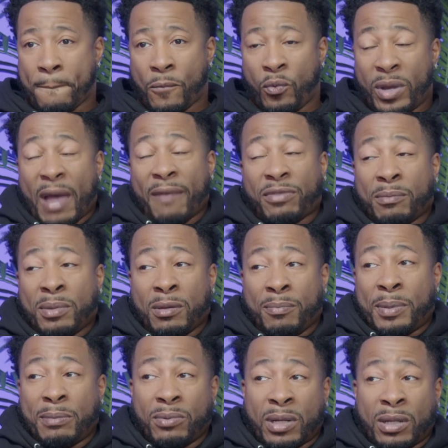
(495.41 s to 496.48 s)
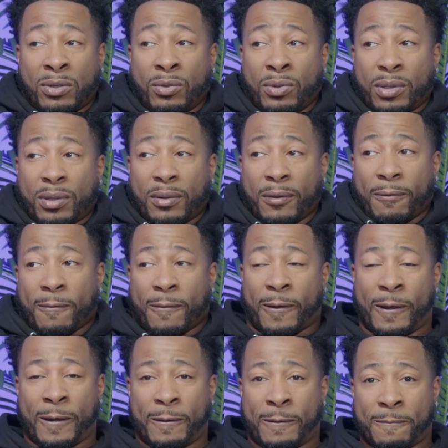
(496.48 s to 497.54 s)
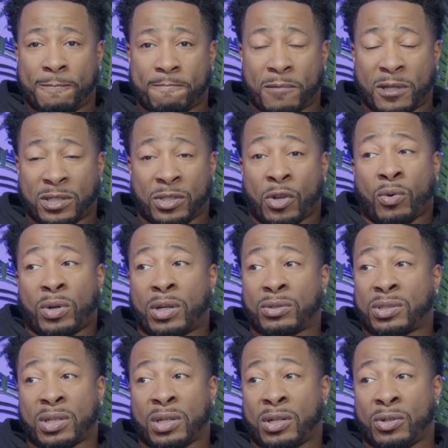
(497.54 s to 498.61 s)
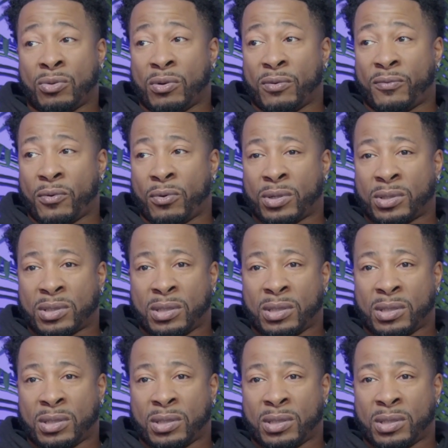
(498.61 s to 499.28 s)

we have to be the people that do it because um, no one else is going to do it for us.